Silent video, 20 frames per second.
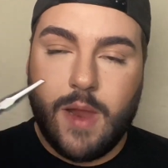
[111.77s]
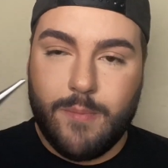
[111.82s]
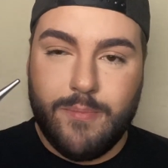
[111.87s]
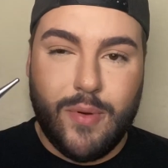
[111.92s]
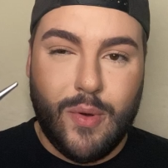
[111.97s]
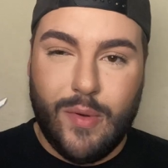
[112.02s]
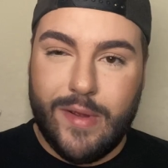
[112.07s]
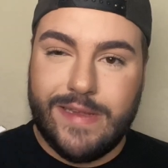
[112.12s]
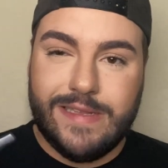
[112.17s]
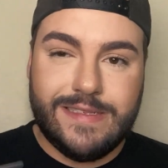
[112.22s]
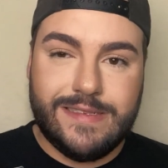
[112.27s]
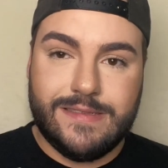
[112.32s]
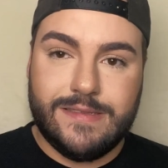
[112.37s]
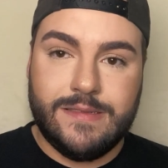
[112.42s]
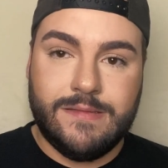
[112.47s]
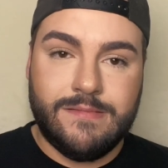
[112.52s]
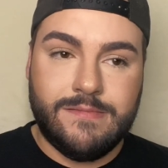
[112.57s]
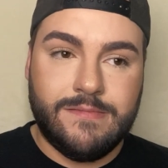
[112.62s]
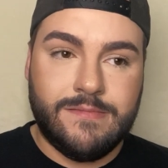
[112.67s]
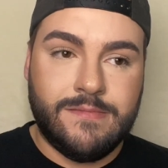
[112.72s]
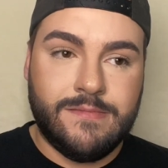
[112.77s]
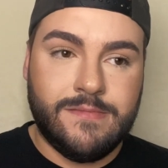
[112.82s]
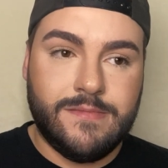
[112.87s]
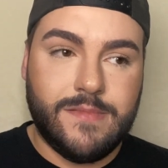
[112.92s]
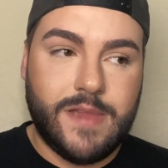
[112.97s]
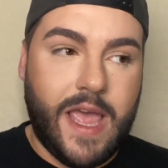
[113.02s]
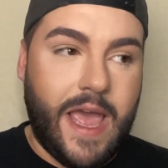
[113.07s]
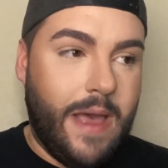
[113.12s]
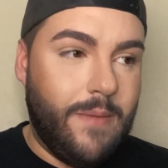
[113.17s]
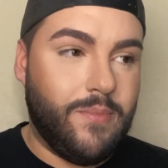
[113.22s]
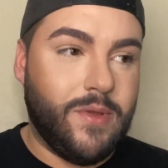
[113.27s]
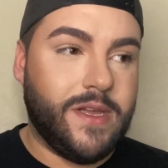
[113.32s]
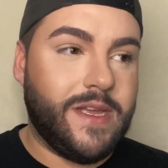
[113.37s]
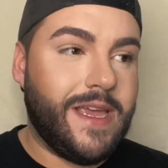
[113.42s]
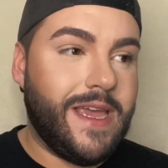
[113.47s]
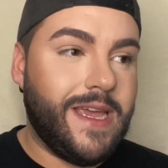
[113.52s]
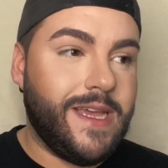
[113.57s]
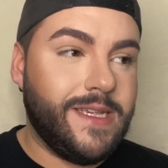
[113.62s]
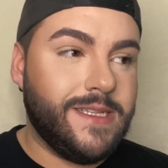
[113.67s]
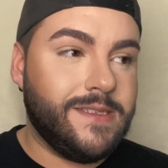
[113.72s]
points,
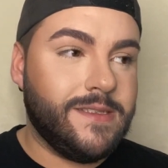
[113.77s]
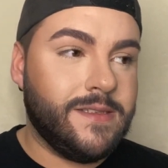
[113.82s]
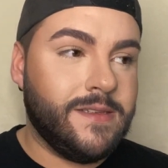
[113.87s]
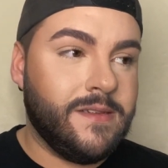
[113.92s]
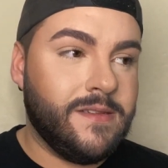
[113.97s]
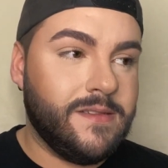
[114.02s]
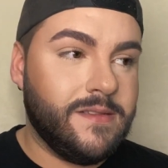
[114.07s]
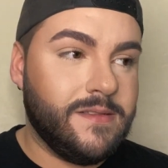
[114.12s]
appliques,